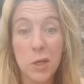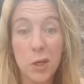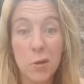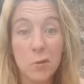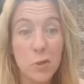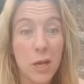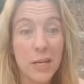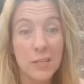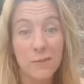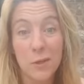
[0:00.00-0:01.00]
you know,
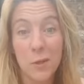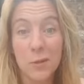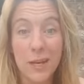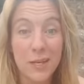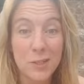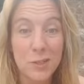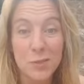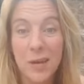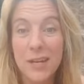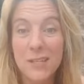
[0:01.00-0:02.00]
try a different location,
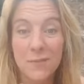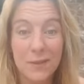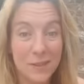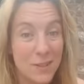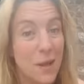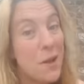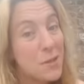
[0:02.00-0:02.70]
try a different